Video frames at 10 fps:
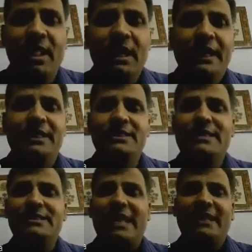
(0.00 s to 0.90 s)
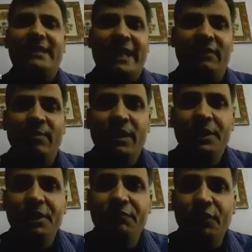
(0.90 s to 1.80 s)
It is just like that.
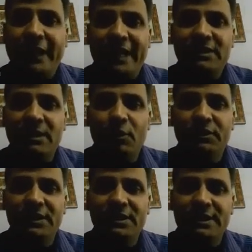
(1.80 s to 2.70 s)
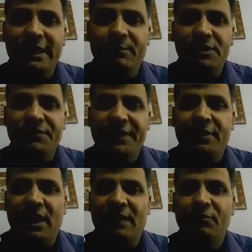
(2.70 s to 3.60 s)
If you take, suppose this is atmospheric
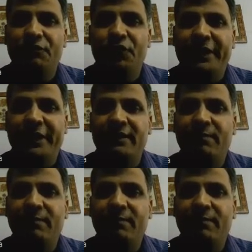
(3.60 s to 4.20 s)
column, if you take,